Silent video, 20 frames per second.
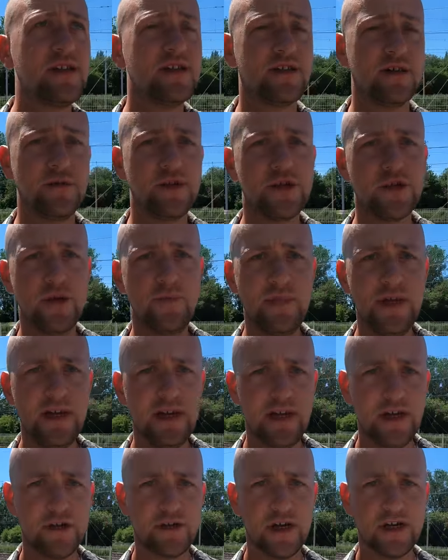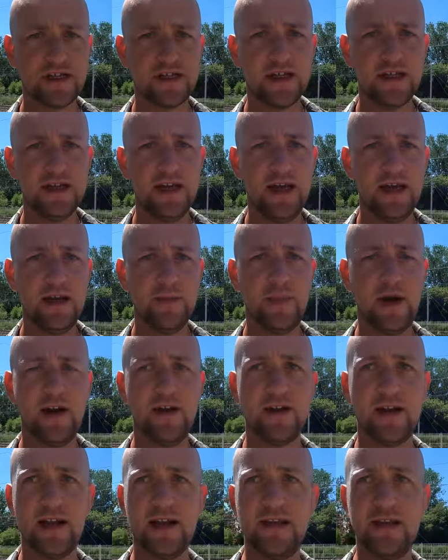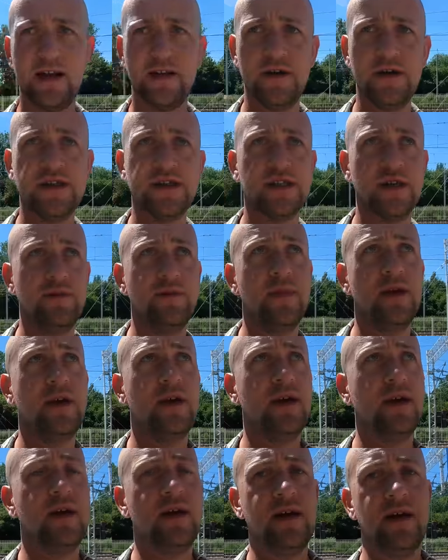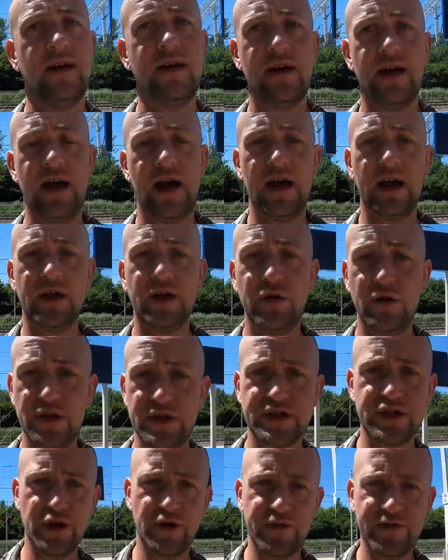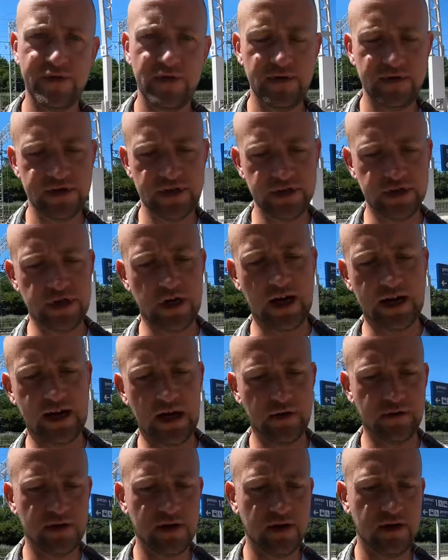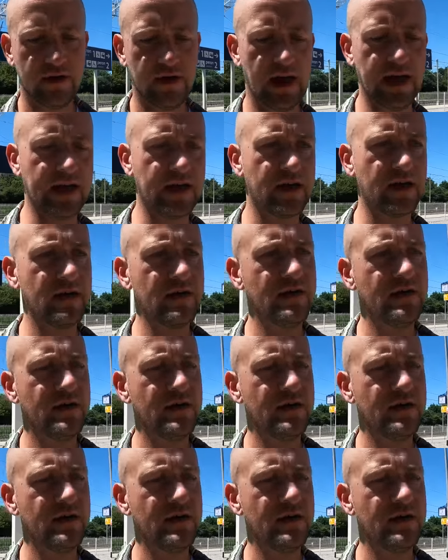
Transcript: So it should be an interesting day. Apparently there is some cool stuff to check out, like